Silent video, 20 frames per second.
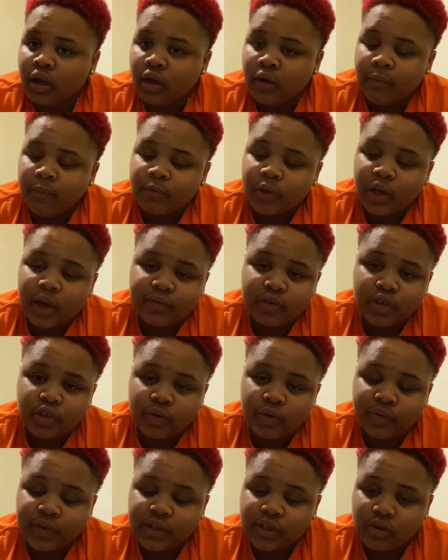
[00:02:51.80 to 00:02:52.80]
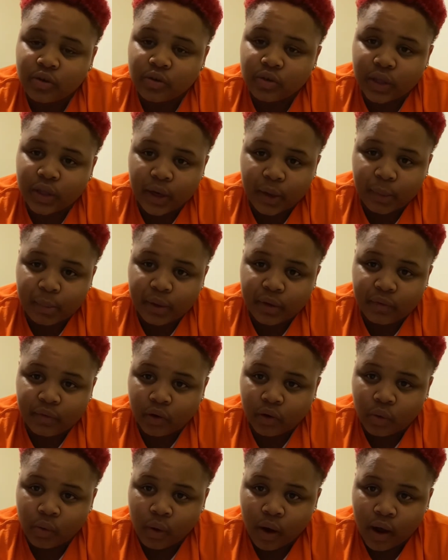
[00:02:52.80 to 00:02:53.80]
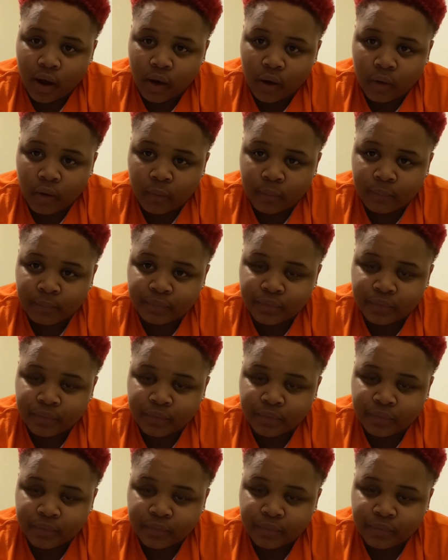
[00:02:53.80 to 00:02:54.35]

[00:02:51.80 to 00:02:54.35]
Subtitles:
You have to do physical therapy for a while.